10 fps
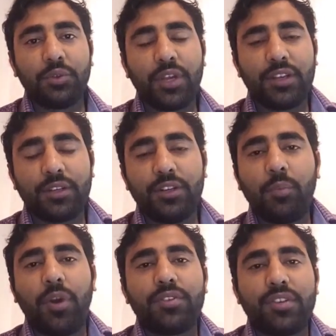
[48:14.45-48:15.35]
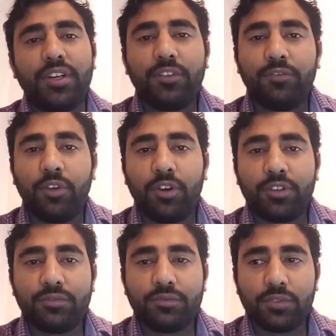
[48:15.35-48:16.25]
you get a good opportunity
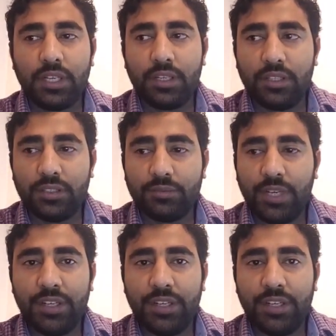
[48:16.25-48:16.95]
for uh,